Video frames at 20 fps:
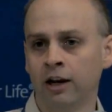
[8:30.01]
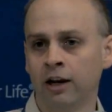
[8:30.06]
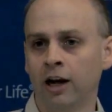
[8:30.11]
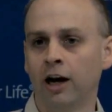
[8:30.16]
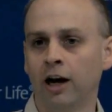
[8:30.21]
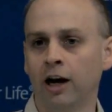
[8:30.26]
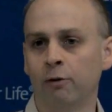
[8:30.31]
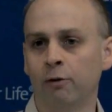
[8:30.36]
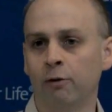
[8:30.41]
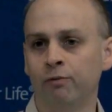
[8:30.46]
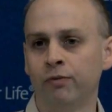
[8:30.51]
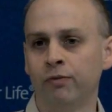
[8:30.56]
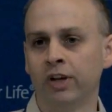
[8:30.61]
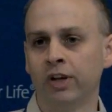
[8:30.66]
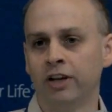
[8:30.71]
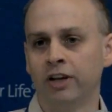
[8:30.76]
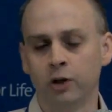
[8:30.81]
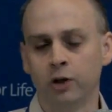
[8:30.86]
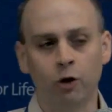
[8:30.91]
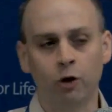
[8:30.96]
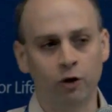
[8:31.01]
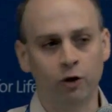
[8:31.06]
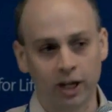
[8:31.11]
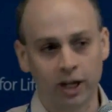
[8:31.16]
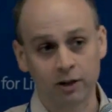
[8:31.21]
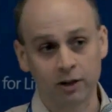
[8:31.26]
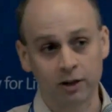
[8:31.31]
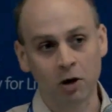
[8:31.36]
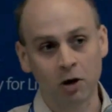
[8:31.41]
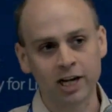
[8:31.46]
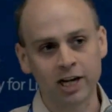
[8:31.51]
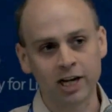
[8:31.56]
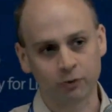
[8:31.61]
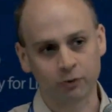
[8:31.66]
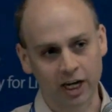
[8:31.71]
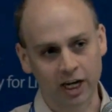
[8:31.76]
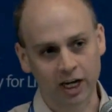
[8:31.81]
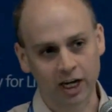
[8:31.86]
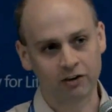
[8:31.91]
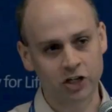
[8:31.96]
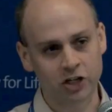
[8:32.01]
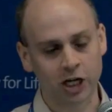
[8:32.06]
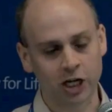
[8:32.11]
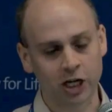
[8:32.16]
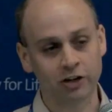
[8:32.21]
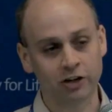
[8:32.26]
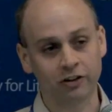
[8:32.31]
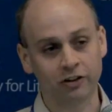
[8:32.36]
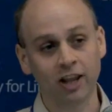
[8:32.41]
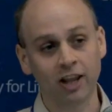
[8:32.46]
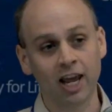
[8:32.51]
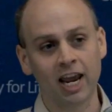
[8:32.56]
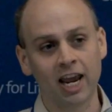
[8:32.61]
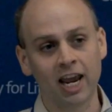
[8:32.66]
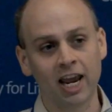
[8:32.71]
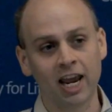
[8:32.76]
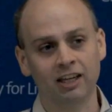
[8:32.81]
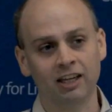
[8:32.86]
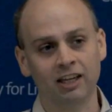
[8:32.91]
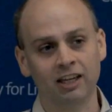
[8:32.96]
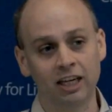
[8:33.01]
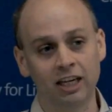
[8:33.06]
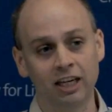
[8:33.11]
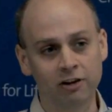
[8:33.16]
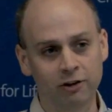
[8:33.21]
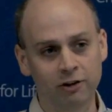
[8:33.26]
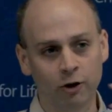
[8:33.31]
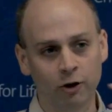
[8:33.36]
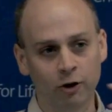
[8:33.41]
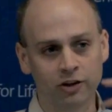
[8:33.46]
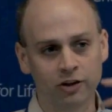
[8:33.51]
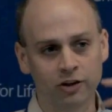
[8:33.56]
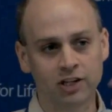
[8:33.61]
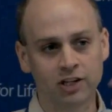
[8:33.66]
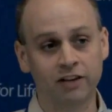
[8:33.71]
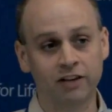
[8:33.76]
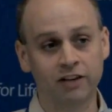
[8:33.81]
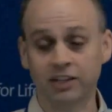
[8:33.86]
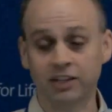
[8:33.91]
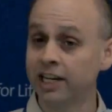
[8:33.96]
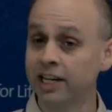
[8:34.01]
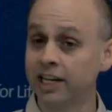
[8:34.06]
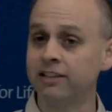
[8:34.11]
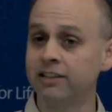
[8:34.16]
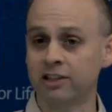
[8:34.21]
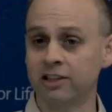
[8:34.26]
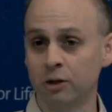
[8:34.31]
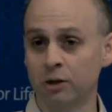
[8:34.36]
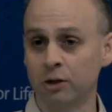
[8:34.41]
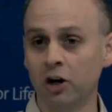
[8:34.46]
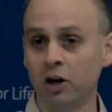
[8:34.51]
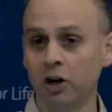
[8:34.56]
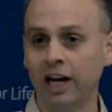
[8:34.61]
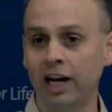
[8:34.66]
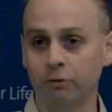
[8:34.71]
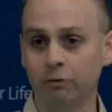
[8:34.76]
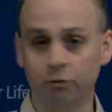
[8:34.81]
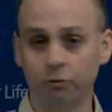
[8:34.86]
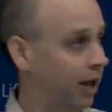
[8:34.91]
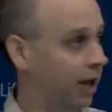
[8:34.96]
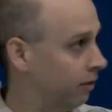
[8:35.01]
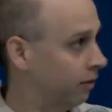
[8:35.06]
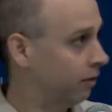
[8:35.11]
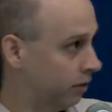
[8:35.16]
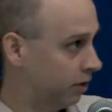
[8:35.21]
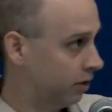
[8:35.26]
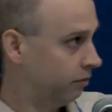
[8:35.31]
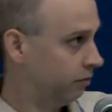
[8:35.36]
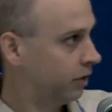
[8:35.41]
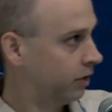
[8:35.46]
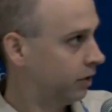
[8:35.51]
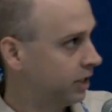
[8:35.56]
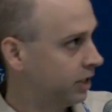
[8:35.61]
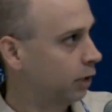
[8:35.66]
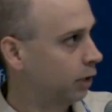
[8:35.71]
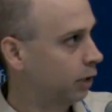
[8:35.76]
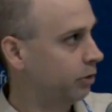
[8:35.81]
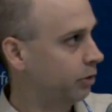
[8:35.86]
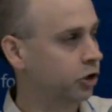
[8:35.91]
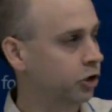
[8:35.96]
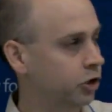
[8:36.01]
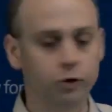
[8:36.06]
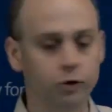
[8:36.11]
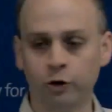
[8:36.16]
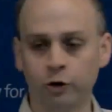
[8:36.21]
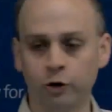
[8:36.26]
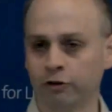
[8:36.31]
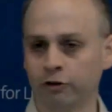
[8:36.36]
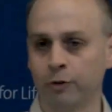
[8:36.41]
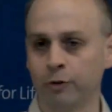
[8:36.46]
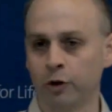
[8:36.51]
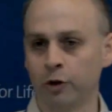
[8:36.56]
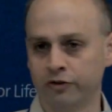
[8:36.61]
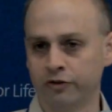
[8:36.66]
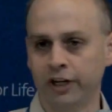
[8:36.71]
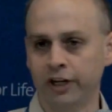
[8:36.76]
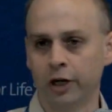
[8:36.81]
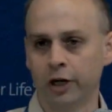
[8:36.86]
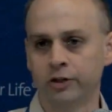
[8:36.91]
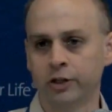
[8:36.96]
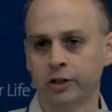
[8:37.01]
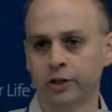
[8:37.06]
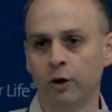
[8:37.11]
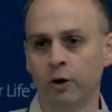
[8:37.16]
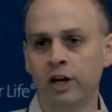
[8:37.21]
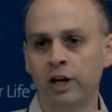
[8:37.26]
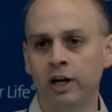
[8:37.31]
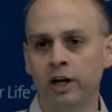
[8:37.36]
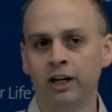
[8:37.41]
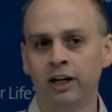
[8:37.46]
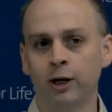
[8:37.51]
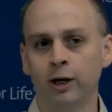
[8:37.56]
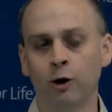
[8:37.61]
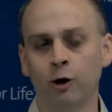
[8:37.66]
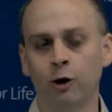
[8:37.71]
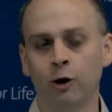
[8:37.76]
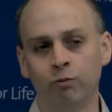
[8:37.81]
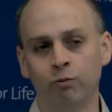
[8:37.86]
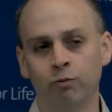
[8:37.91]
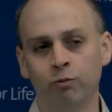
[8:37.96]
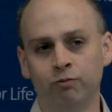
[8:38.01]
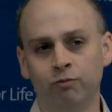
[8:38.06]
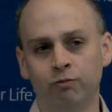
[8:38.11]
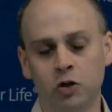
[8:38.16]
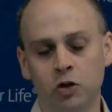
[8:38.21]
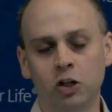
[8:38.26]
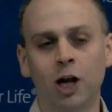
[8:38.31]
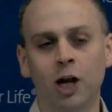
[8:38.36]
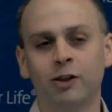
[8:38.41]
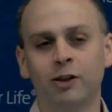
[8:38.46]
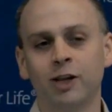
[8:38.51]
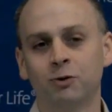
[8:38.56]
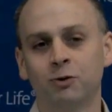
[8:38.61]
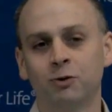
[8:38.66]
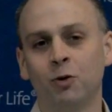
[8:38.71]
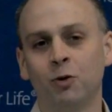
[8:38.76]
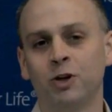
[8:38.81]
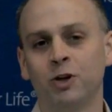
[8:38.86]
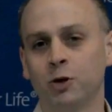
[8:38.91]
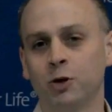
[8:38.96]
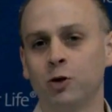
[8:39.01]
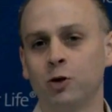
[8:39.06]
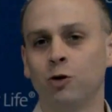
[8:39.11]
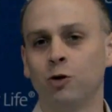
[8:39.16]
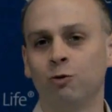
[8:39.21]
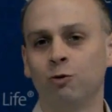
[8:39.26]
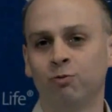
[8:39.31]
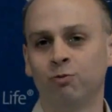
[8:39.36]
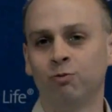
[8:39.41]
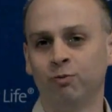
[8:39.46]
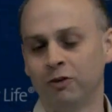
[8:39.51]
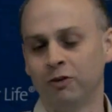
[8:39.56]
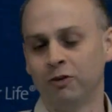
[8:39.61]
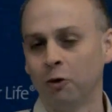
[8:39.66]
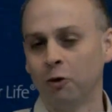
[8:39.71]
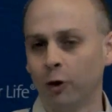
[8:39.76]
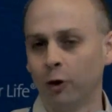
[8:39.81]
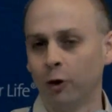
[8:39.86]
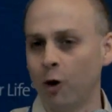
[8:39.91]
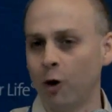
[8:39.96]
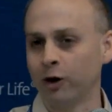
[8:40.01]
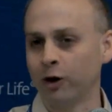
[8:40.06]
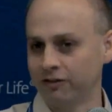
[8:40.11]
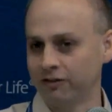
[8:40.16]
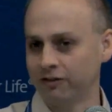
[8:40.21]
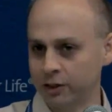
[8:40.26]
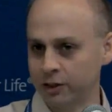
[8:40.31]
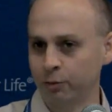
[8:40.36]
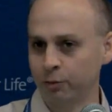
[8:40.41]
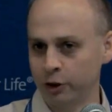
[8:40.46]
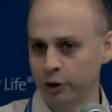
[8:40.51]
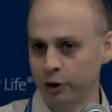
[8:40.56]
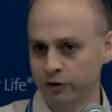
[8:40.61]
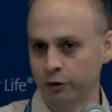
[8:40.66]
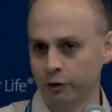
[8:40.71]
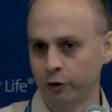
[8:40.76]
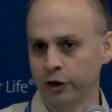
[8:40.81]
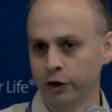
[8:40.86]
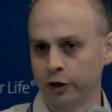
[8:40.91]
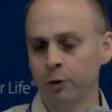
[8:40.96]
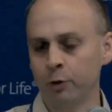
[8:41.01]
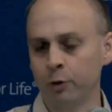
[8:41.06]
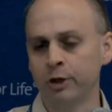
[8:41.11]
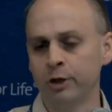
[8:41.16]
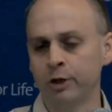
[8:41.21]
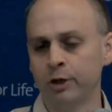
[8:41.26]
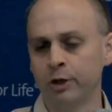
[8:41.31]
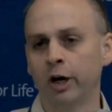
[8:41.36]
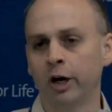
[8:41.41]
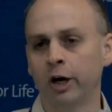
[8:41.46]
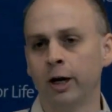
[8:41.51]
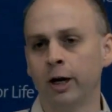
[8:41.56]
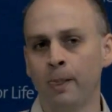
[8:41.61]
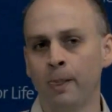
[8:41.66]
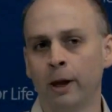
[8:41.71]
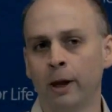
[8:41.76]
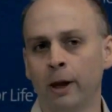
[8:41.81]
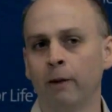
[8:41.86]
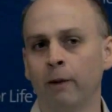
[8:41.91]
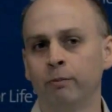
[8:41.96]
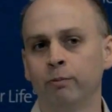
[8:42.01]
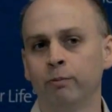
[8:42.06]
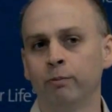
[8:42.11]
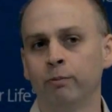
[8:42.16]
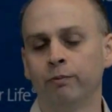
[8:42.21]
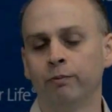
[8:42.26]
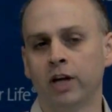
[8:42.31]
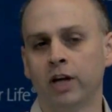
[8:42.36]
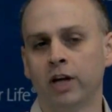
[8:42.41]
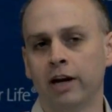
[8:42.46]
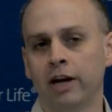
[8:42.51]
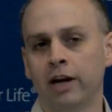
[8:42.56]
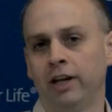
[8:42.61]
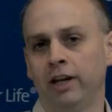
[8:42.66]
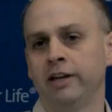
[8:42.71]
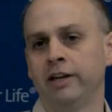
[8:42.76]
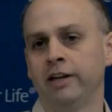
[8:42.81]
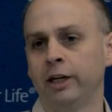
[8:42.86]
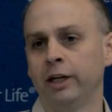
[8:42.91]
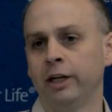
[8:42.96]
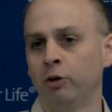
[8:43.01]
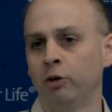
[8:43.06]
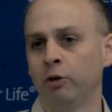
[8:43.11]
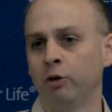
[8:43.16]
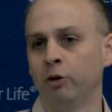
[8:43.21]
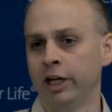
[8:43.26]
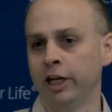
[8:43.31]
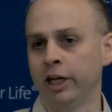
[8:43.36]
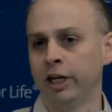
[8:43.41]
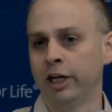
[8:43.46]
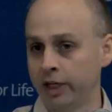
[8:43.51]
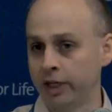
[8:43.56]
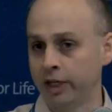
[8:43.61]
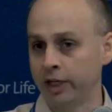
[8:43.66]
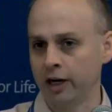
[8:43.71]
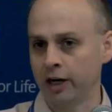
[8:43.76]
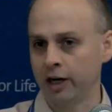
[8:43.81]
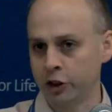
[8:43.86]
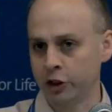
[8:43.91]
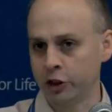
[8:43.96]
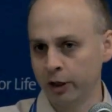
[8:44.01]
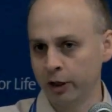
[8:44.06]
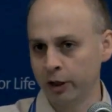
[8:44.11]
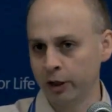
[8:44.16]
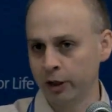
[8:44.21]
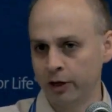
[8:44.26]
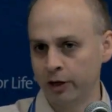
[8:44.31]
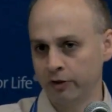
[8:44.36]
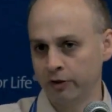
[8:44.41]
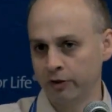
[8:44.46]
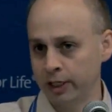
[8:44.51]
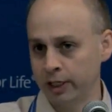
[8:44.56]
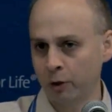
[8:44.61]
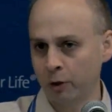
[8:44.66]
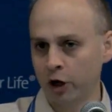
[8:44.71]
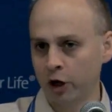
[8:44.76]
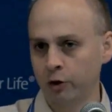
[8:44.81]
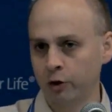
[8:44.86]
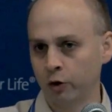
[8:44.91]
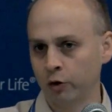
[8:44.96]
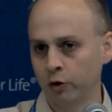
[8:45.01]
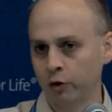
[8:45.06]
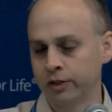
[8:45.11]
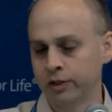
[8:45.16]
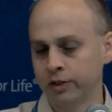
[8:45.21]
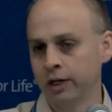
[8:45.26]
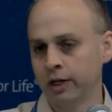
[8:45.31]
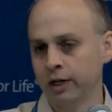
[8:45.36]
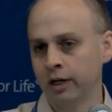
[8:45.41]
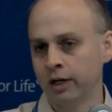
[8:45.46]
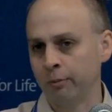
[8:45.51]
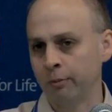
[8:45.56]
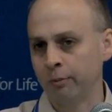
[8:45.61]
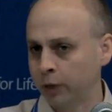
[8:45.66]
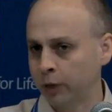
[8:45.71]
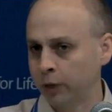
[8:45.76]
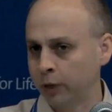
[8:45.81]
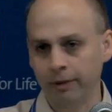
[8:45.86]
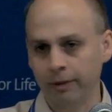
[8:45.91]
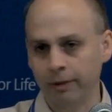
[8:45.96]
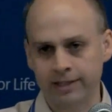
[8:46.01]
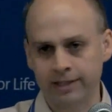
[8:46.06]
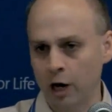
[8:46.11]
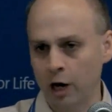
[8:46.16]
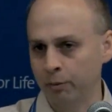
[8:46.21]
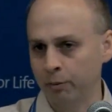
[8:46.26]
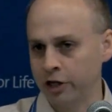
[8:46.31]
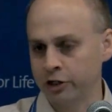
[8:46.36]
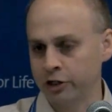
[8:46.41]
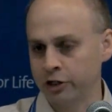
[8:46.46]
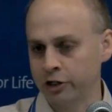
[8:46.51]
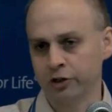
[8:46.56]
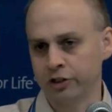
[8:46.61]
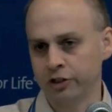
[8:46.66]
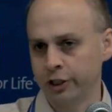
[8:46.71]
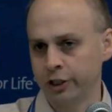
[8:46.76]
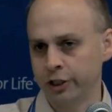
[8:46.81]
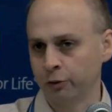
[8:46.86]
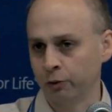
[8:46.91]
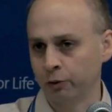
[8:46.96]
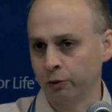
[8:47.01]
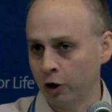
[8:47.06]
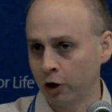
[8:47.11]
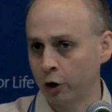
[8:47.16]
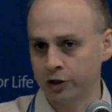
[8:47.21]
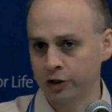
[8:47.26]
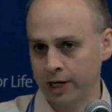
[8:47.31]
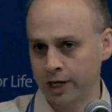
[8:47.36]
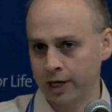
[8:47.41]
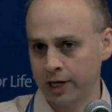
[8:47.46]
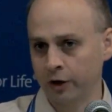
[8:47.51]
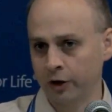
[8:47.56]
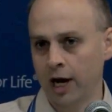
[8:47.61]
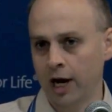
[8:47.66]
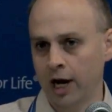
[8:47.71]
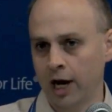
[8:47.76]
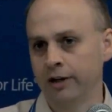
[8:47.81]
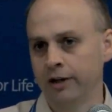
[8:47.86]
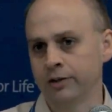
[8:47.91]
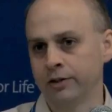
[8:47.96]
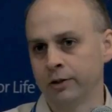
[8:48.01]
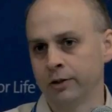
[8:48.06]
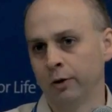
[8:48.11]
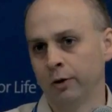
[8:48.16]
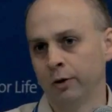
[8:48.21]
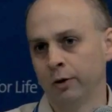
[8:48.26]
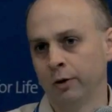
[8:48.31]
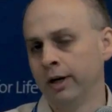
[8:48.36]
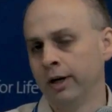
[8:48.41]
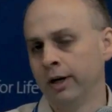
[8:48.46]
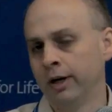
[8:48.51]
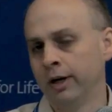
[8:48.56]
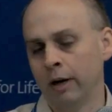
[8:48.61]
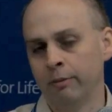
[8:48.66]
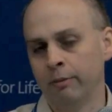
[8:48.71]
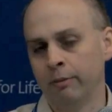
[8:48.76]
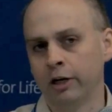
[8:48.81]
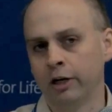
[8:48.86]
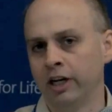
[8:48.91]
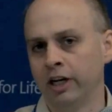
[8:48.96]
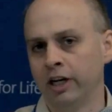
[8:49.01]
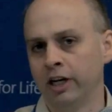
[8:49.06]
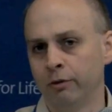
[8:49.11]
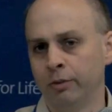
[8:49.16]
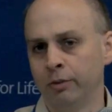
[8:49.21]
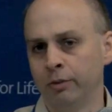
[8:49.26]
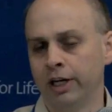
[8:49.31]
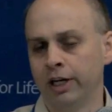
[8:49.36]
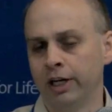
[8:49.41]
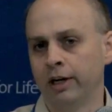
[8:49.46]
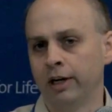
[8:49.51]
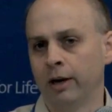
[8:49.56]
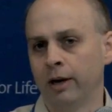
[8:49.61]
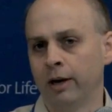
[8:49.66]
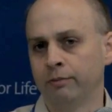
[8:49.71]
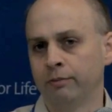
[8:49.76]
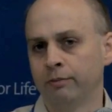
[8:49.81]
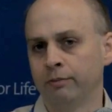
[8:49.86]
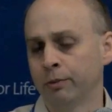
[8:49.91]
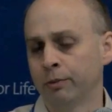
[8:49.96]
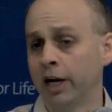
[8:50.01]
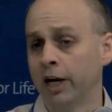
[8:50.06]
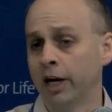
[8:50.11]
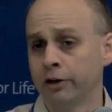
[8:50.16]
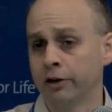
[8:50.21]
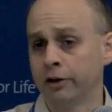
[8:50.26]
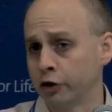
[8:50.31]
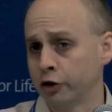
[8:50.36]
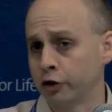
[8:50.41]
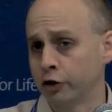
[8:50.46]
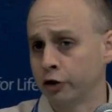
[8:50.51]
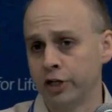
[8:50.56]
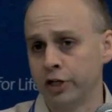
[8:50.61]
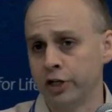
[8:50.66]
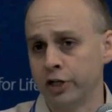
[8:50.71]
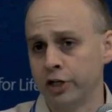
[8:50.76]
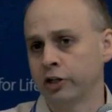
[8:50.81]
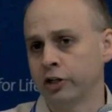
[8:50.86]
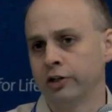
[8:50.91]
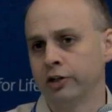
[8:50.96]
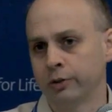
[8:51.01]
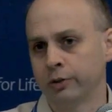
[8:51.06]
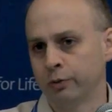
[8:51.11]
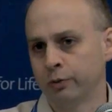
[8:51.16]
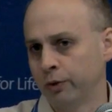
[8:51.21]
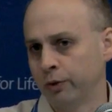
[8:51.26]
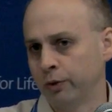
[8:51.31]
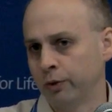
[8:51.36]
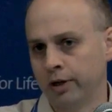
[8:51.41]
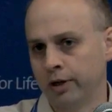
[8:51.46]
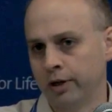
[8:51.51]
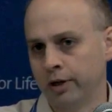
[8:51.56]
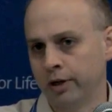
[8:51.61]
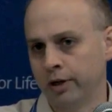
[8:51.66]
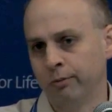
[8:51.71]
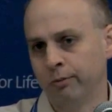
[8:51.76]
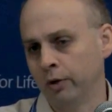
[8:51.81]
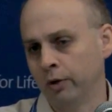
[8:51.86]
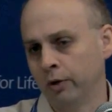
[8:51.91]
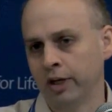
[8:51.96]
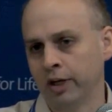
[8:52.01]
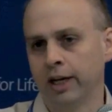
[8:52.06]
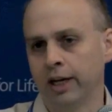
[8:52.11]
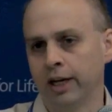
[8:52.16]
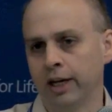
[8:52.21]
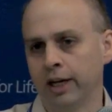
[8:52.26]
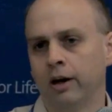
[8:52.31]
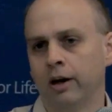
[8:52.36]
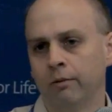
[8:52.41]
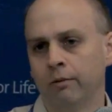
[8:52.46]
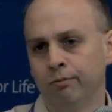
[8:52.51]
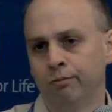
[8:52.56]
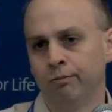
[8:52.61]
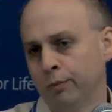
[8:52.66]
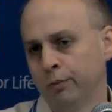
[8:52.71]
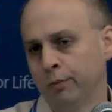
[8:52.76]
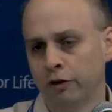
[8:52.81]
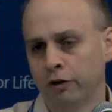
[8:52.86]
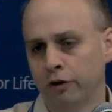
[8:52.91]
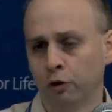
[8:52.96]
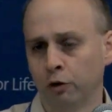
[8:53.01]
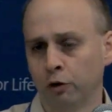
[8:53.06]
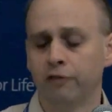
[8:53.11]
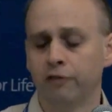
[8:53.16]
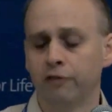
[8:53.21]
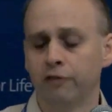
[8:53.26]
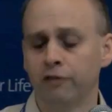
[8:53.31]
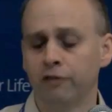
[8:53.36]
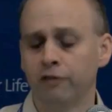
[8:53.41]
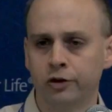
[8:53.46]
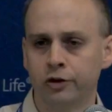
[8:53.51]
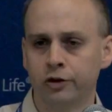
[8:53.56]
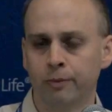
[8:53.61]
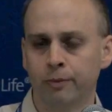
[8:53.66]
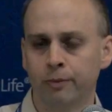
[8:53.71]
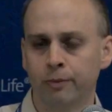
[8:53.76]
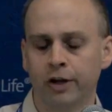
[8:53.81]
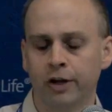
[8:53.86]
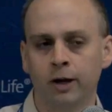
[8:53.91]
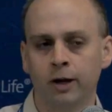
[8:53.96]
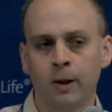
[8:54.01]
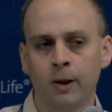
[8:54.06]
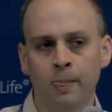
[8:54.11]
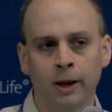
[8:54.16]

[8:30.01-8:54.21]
And so in the mice, we gave an injection in the leg, even though the site of disease is the brain, and the data we showed you are from those videos. So, you know, there's a lot of things we would do before knowing if this will be useful in humans, but kind of the idea would be you'd get a treatment with these particles, probably as an outpatient procedure with ultrasound guidance, or it could even be some kind of surgical injection just with looking at a peripheral lymph node or something.